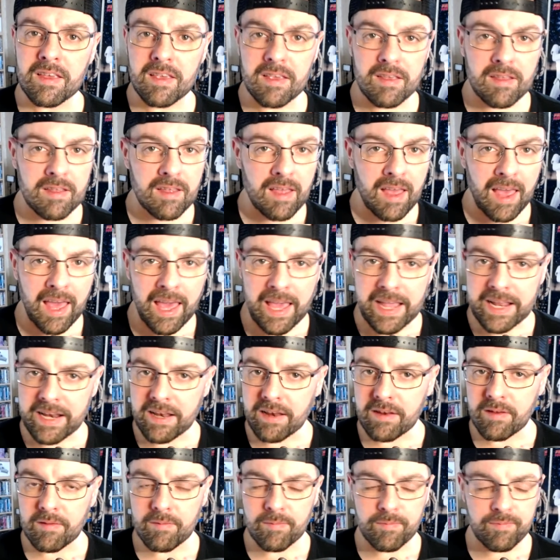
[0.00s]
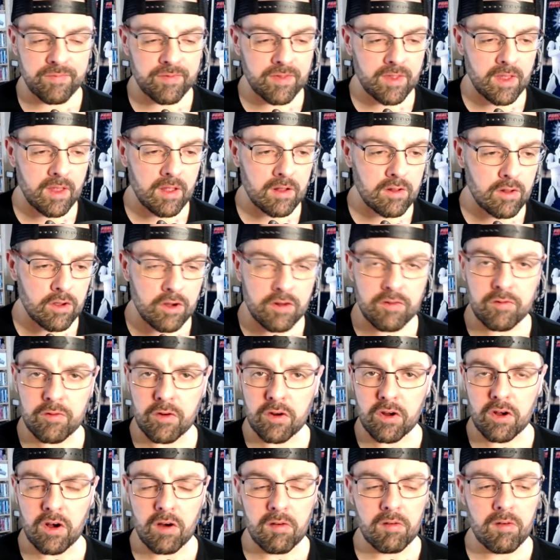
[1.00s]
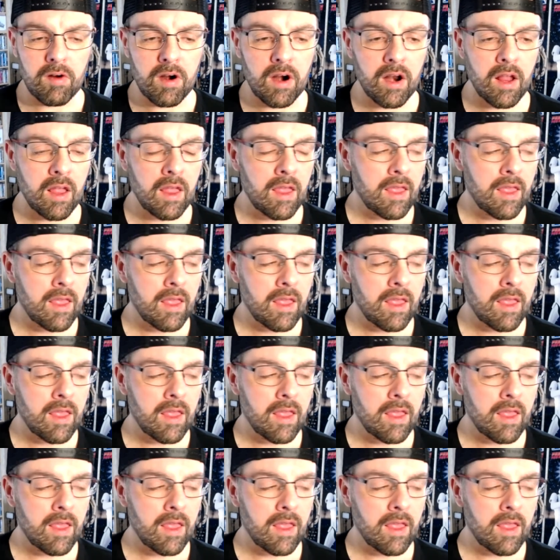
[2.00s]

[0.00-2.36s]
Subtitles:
hiding, looking for cover,